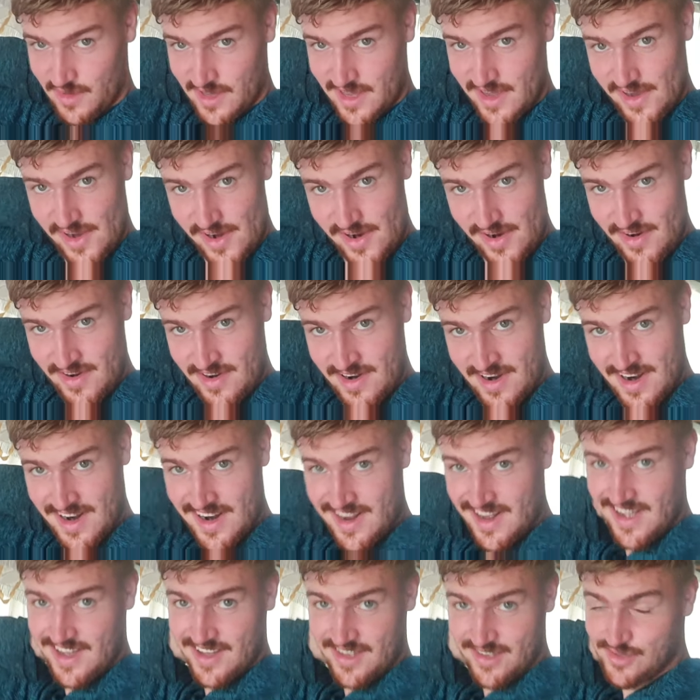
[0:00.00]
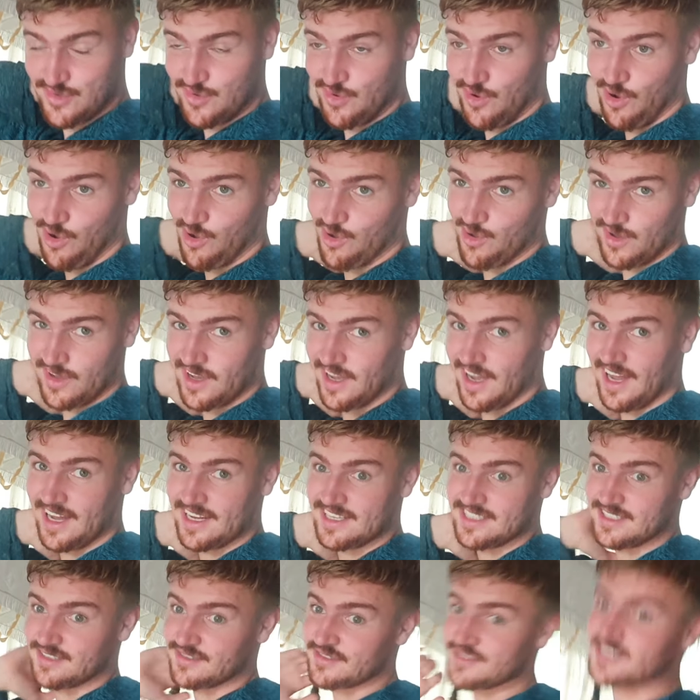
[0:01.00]
year through all
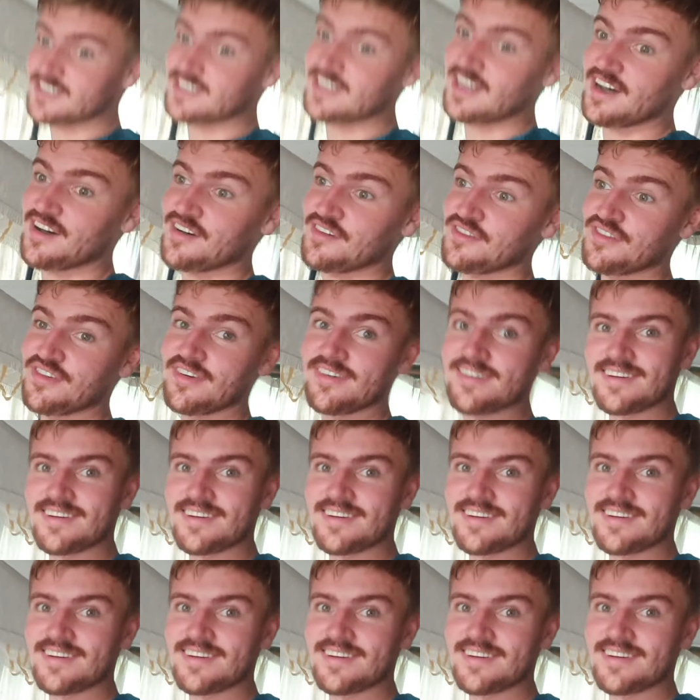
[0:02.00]
kinds of stuff.